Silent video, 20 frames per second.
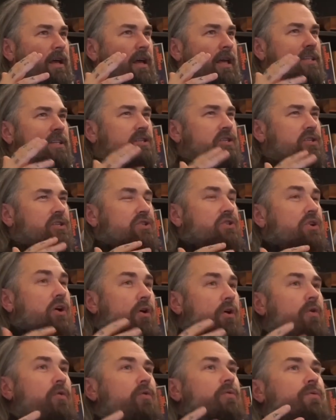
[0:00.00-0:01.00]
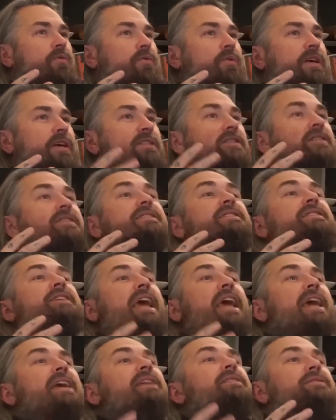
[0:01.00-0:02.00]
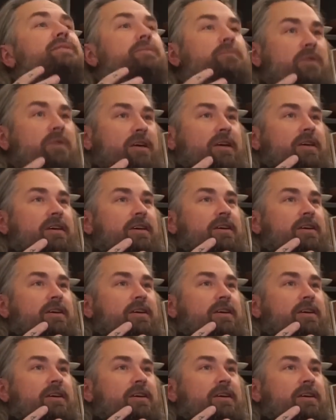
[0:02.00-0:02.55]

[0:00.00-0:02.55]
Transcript: it's so insane to me,